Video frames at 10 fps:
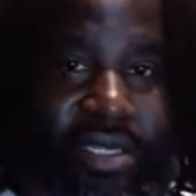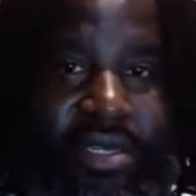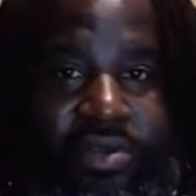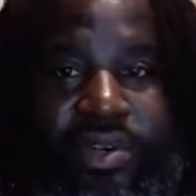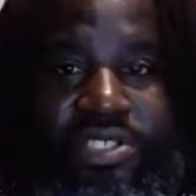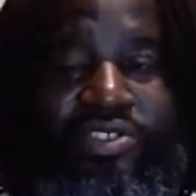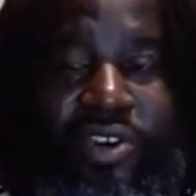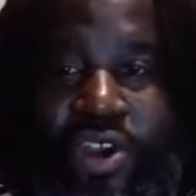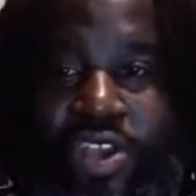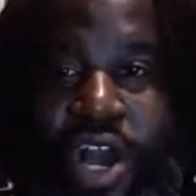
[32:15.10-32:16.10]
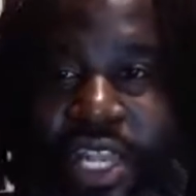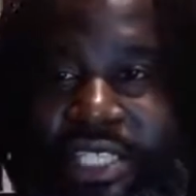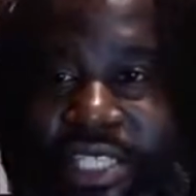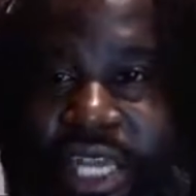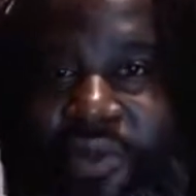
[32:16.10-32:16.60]
what story y'all
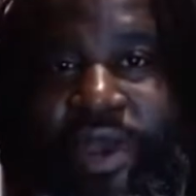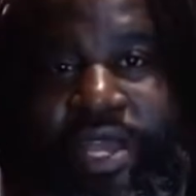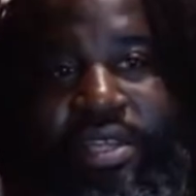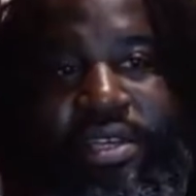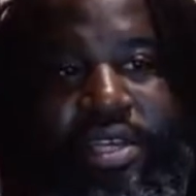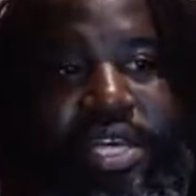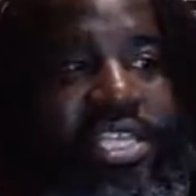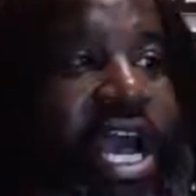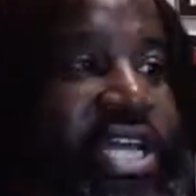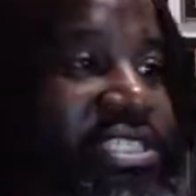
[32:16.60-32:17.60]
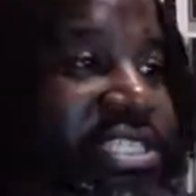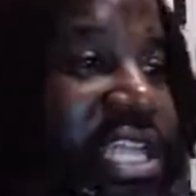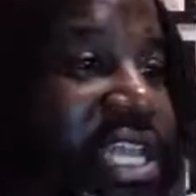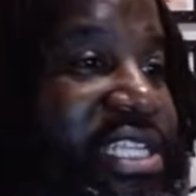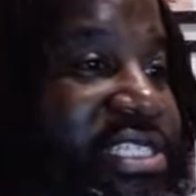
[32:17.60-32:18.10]
accelerate? Y'all just
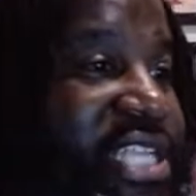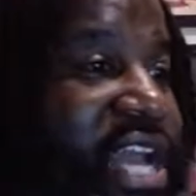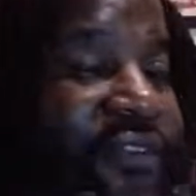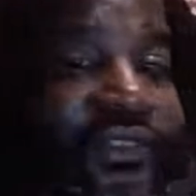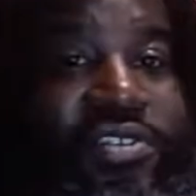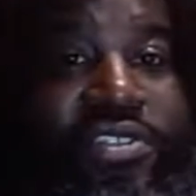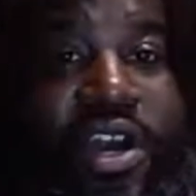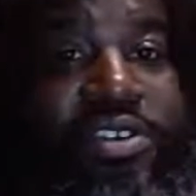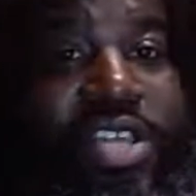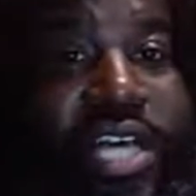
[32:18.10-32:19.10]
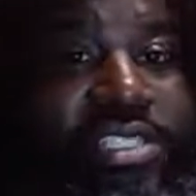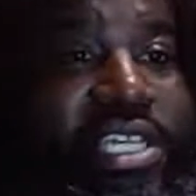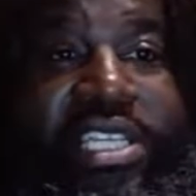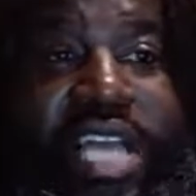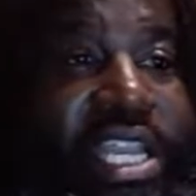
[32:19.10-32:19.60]
let the Snyderverse go. Y'all
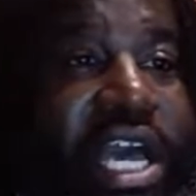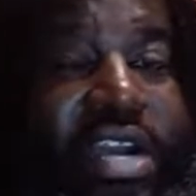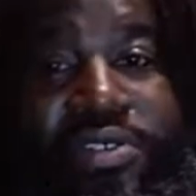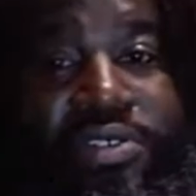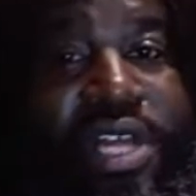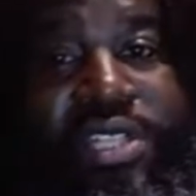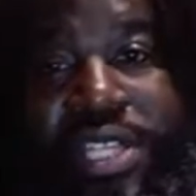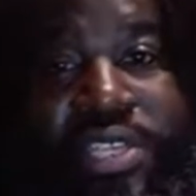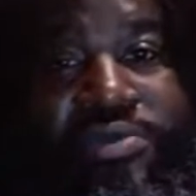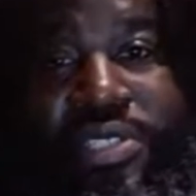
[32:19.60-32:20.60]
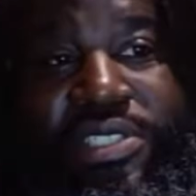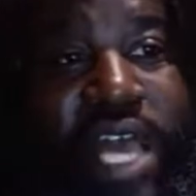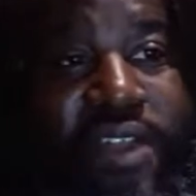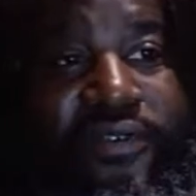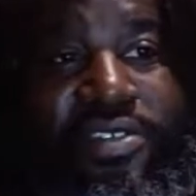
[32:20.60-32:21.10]
said y'all not going to do nothing else with the
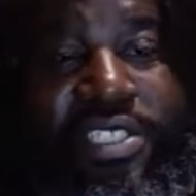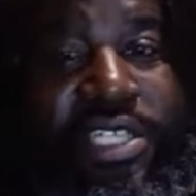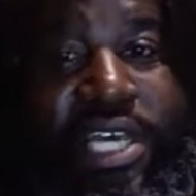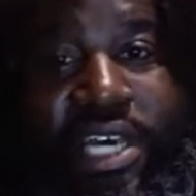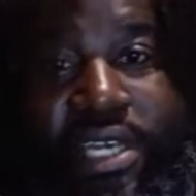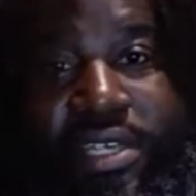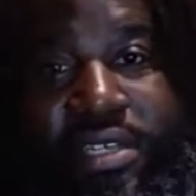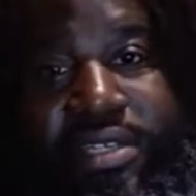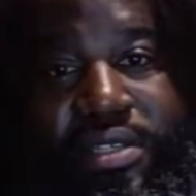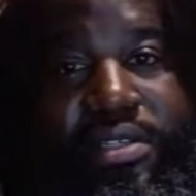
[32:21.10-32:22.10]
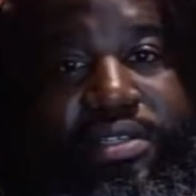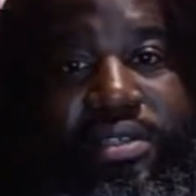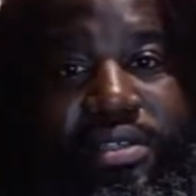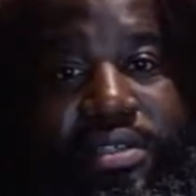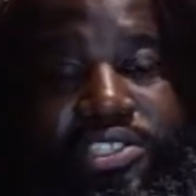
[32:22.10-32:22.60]
Snyderverse. He done.
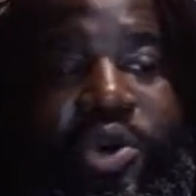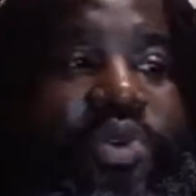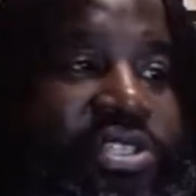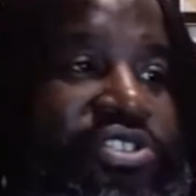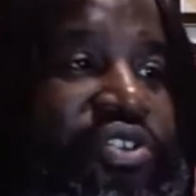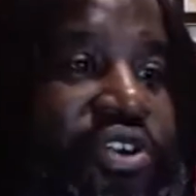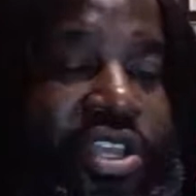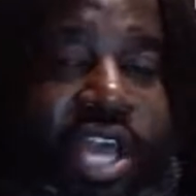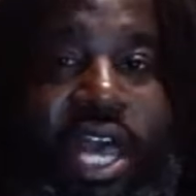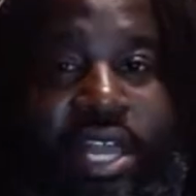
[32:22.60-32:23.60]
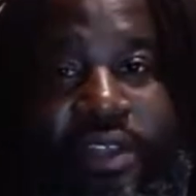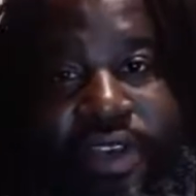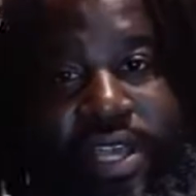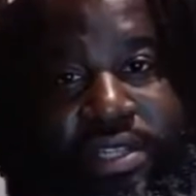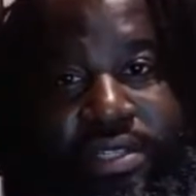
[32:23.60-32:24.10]
So what story y'all
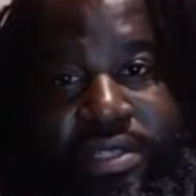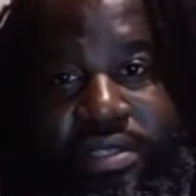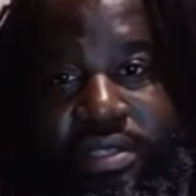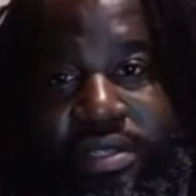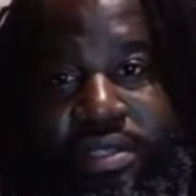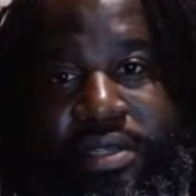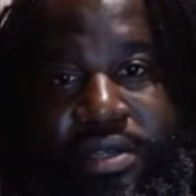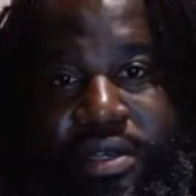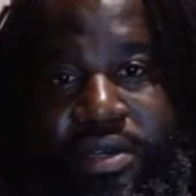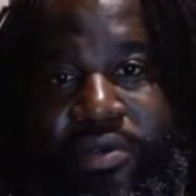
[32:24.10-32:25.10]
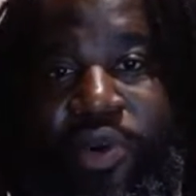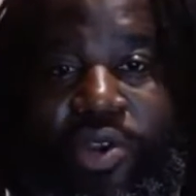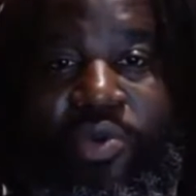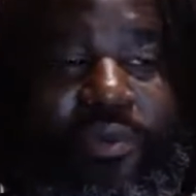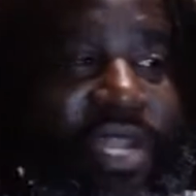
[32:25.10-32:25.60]
elevate? Wonder
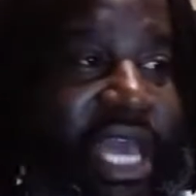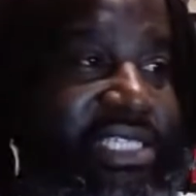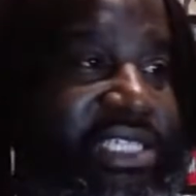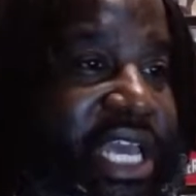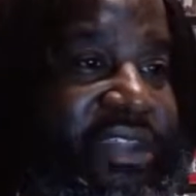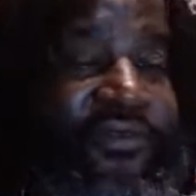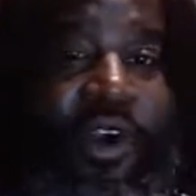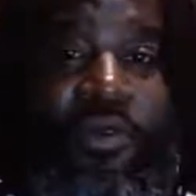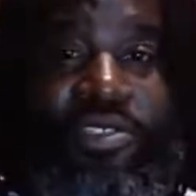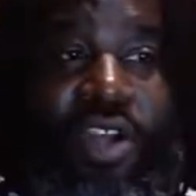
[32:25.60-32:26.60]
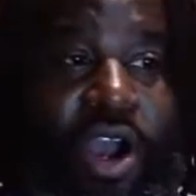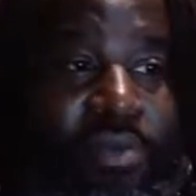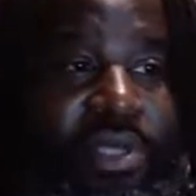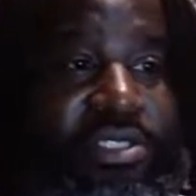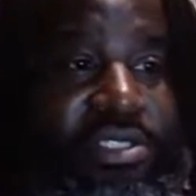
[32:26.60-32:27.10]
Woman 1984 was
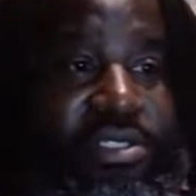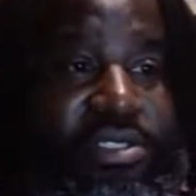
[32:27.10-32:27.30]
garbage.